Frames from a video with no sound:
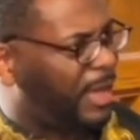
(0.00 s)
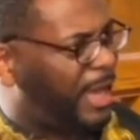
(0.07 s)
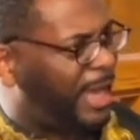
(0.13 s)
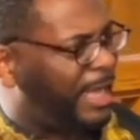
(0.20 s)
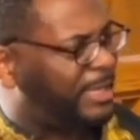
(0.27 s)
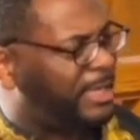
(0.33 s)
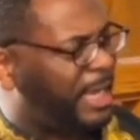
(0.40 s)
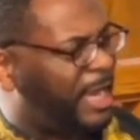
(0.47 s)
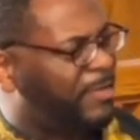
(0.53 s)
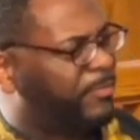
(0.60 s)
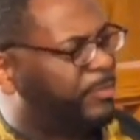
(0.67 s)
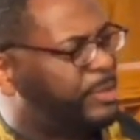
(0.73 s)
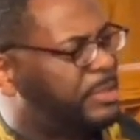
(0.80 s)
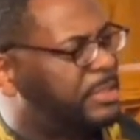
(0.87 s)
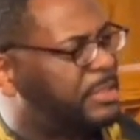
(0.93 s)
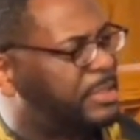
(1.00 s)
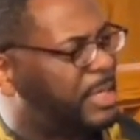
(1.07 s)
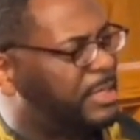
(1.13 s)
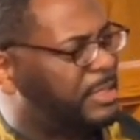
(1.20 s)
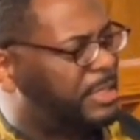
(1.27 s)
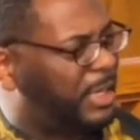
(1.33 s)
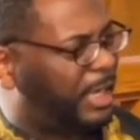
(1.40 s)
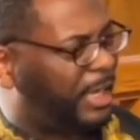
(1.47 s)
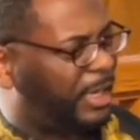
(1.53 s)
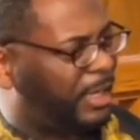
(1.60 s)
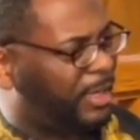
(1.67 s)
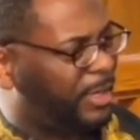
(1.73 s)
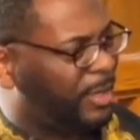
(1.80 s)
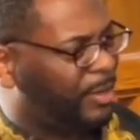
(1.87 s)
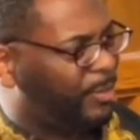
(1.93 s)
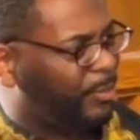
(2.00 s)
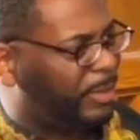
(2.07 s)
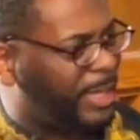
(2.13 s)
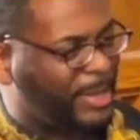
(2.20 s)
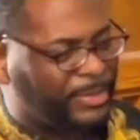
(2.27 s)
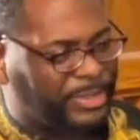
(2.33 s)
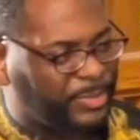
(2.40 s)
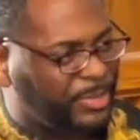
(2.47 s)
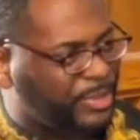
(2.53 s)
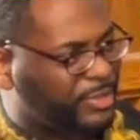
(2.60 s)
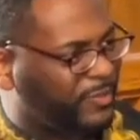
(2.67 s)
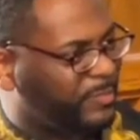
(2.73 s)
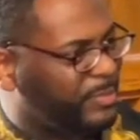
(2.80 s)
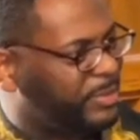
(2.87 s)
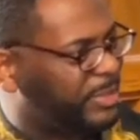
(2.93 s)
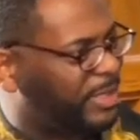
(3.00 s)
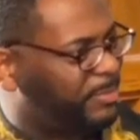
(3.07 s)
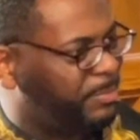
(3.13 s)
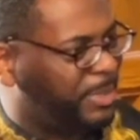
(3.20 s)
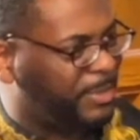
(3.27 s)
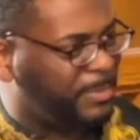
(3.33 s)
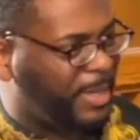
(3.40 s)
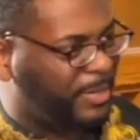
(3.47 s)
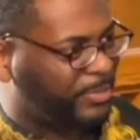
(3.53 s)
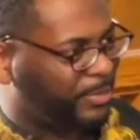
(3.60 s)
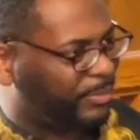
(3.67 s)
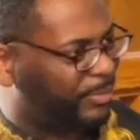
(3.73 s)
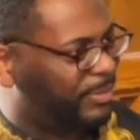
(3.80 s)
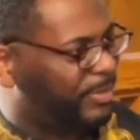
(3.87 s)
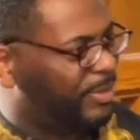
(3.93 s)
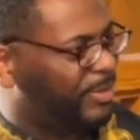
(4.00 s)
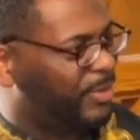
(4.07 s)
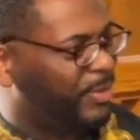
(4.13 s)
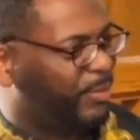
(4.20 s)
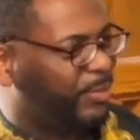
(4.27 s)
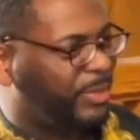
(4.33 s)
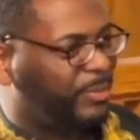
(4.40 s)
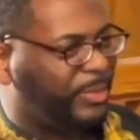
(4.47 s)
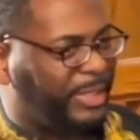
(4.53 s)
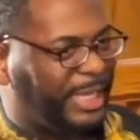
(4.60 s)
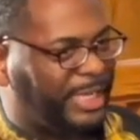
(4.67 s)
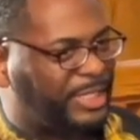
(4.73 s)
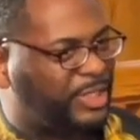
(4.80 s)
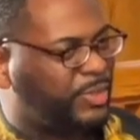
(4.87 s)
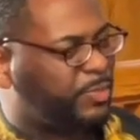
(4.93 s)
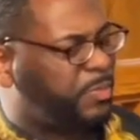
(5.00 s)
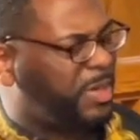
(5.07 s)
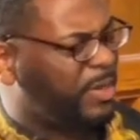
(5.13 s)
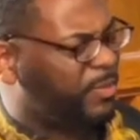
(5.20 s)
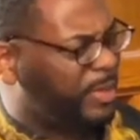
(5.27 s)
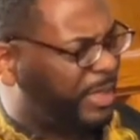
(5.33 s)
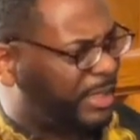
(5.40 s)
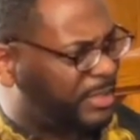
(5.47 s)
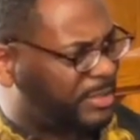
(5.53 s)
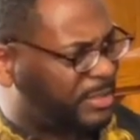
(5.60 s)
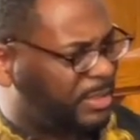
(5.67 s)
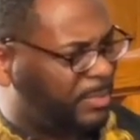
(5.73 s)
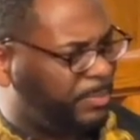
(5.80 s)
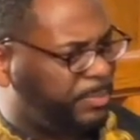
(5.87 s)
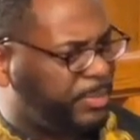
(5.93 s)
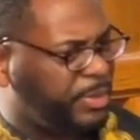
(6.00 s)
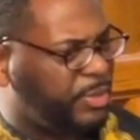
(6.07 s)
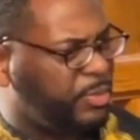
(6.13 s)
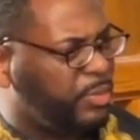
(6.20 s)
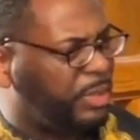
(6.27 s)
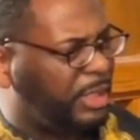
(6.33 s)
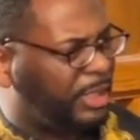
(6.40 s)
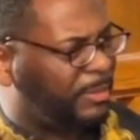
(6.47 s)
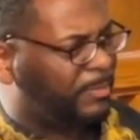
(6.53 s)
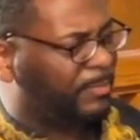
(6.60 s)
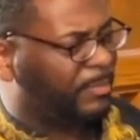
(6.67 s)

And every Sunday, while I was minister of music at Big Bethel, we would experience the beauty